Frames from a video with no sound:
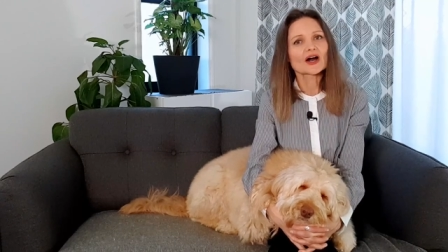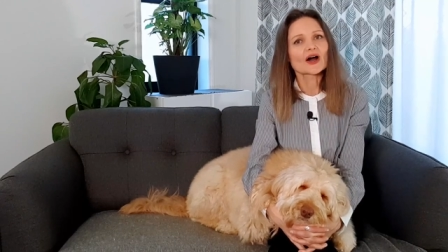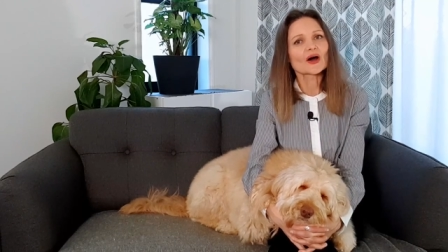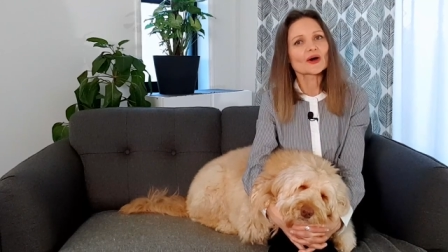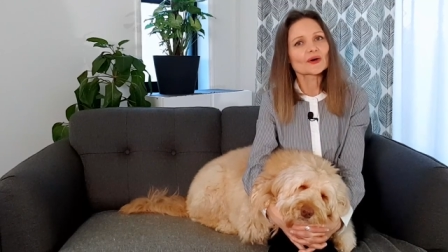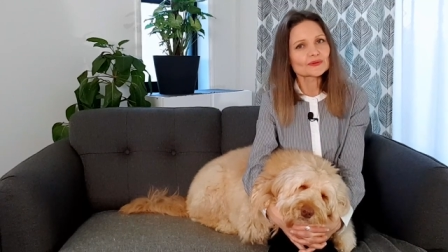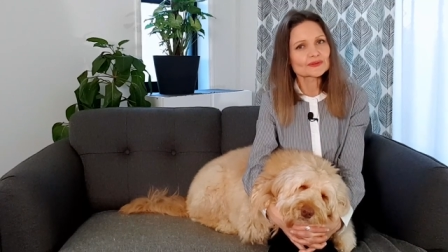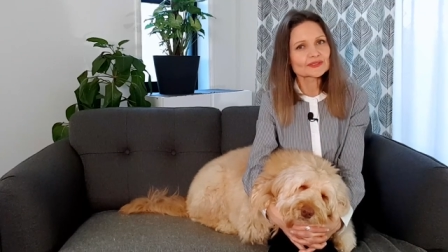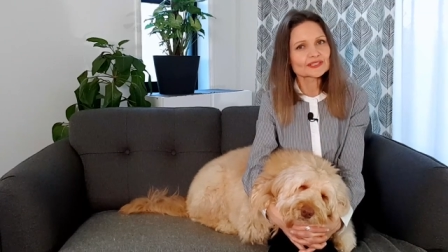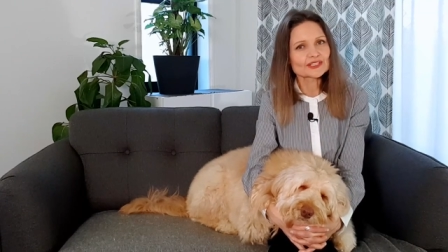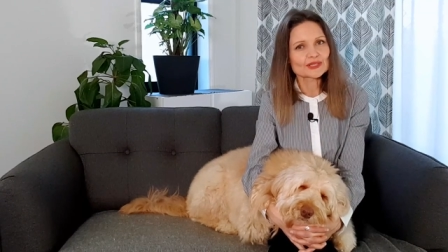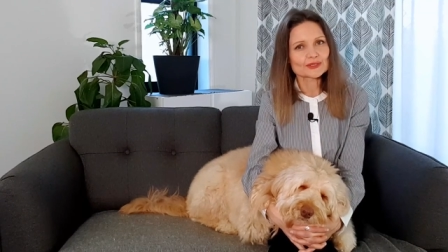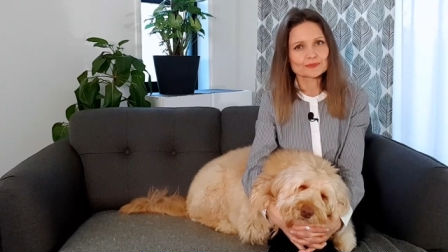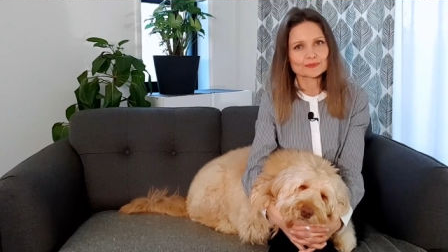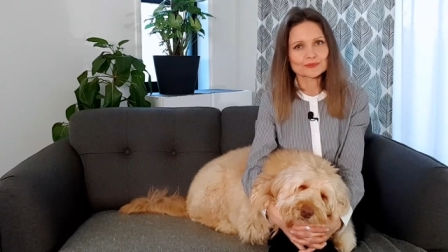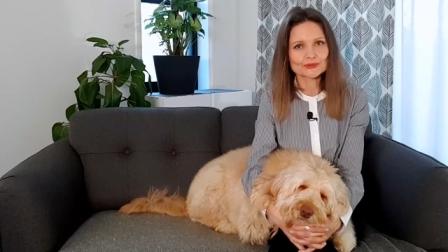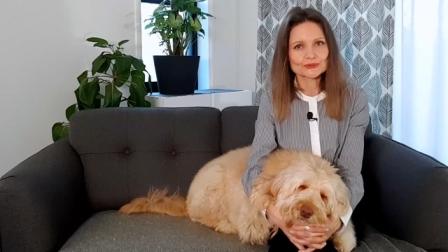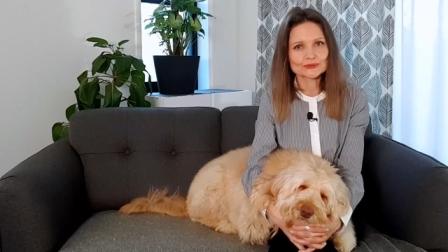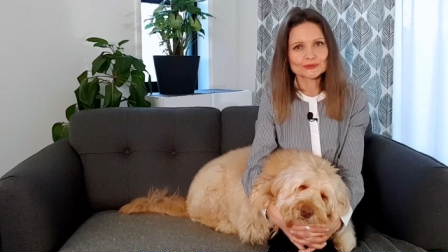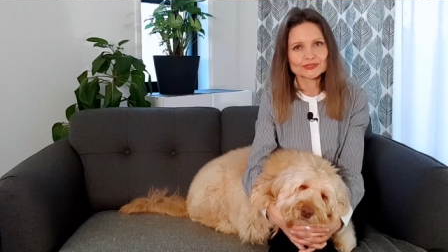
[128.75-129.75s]
only the
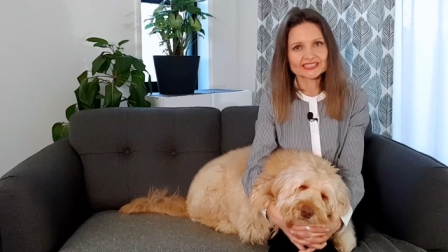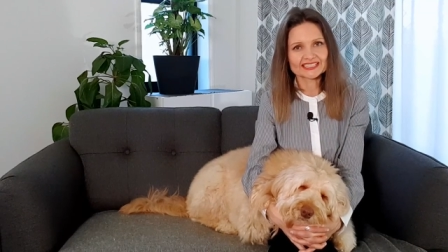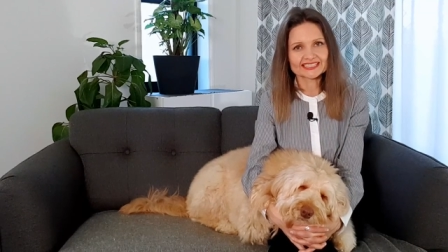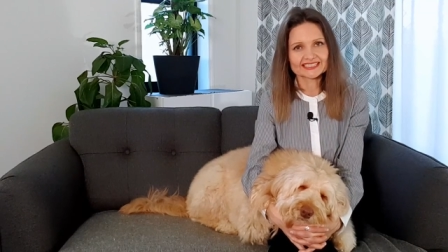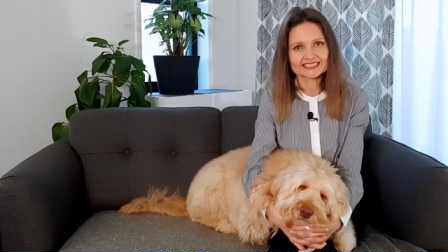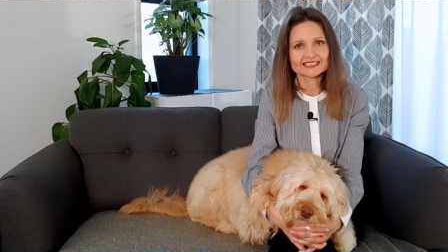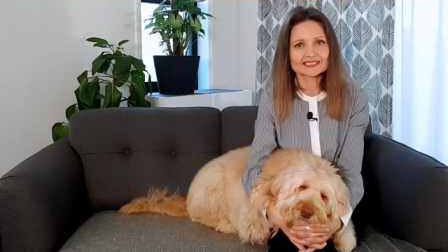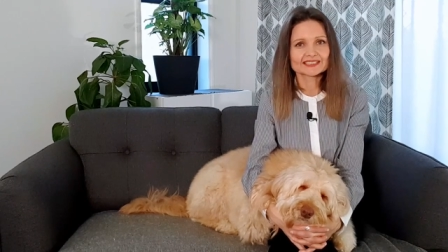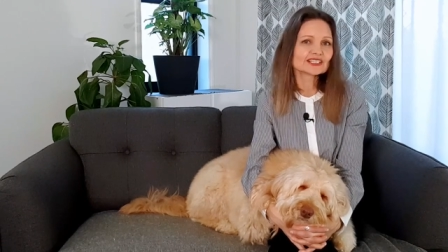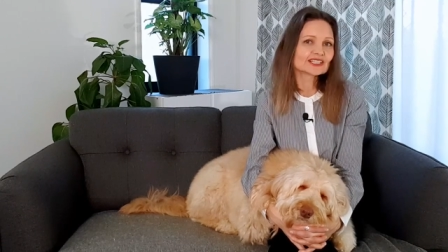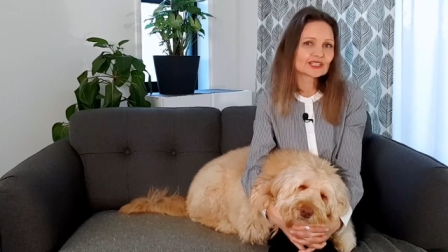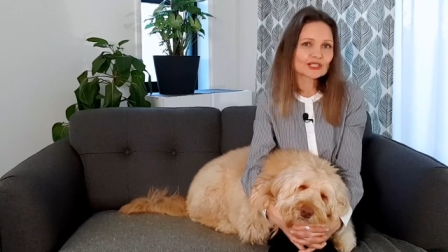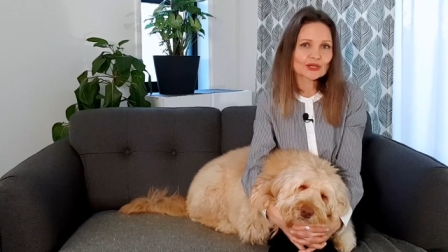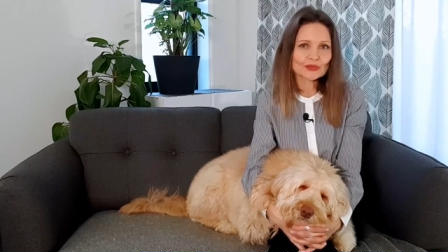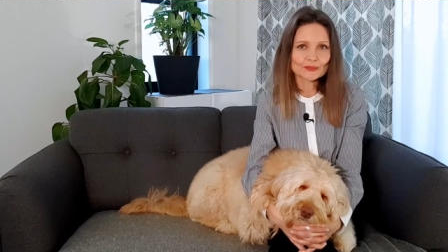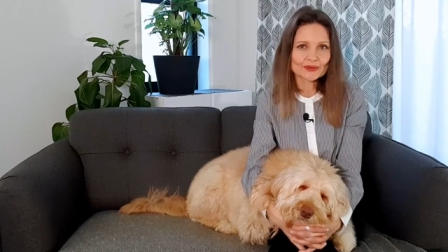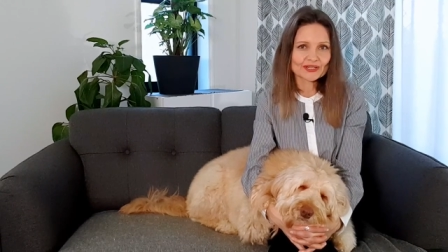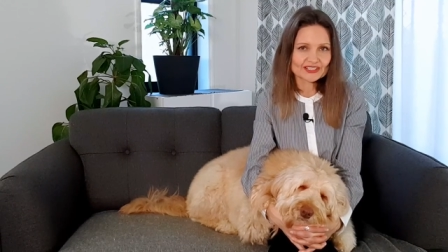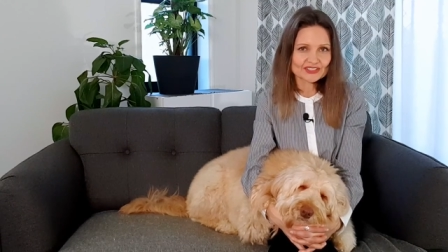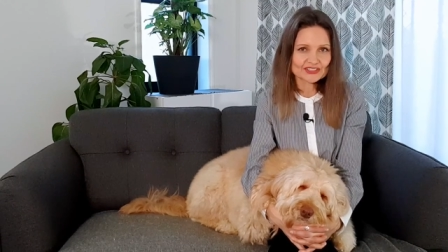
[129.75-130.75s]
poodly
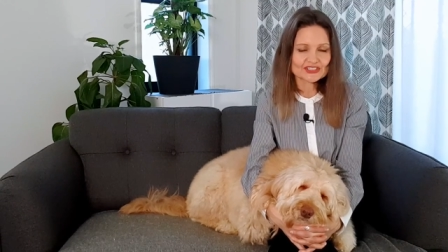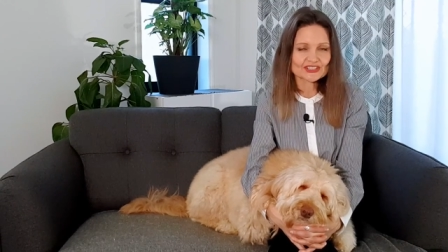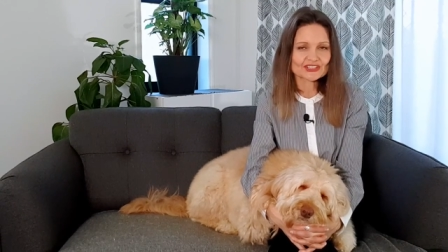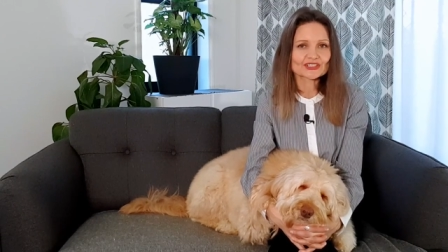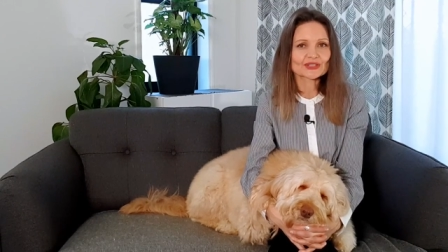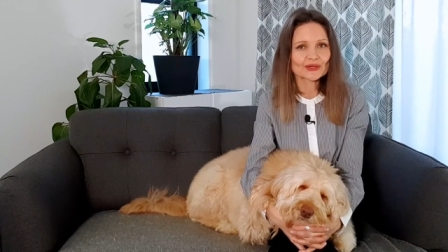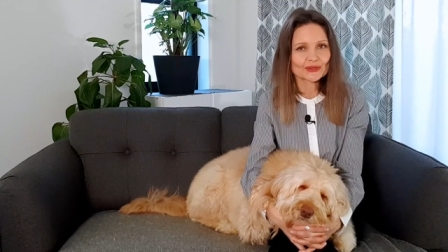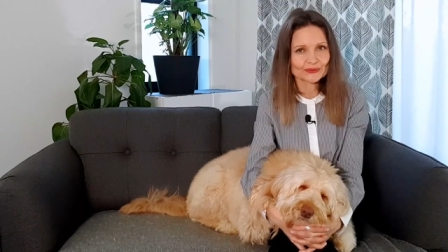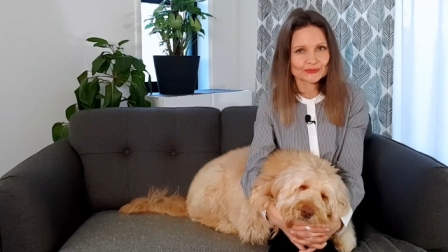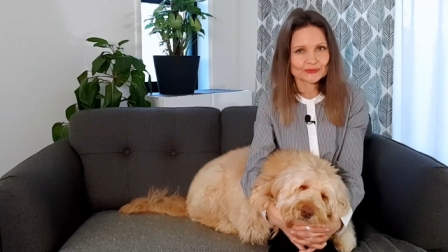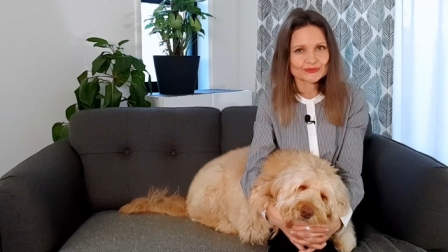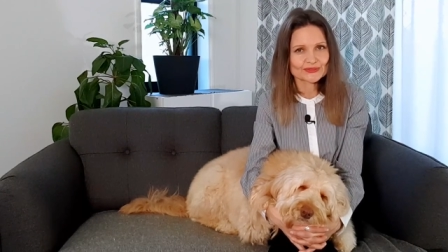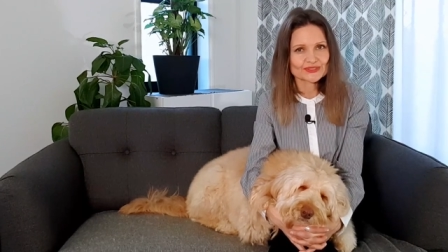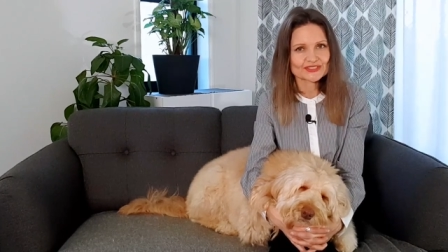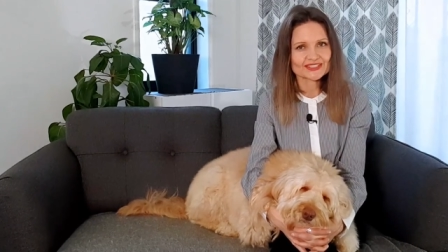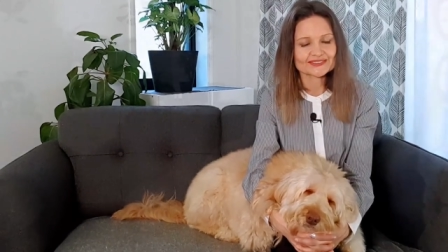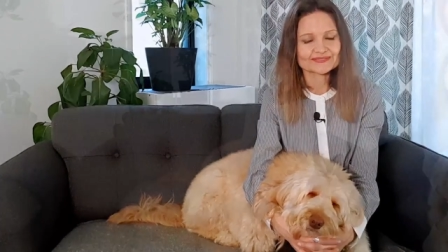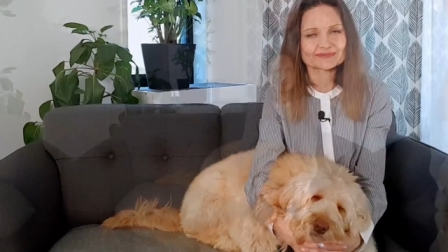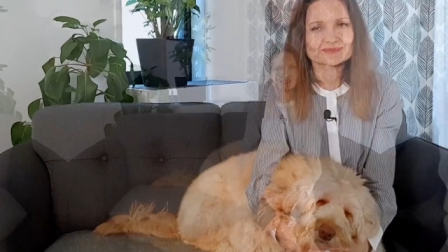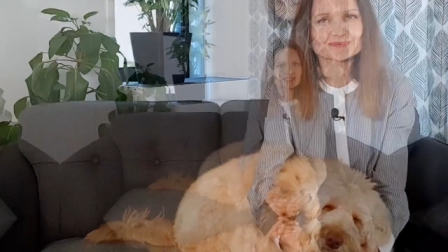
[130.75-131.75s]
low allergen
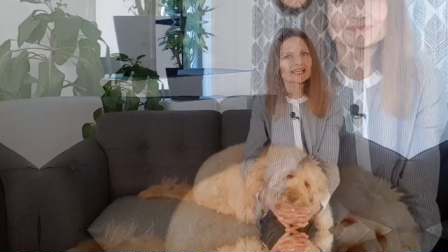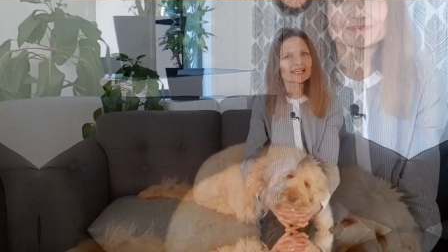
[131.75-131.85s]
coats.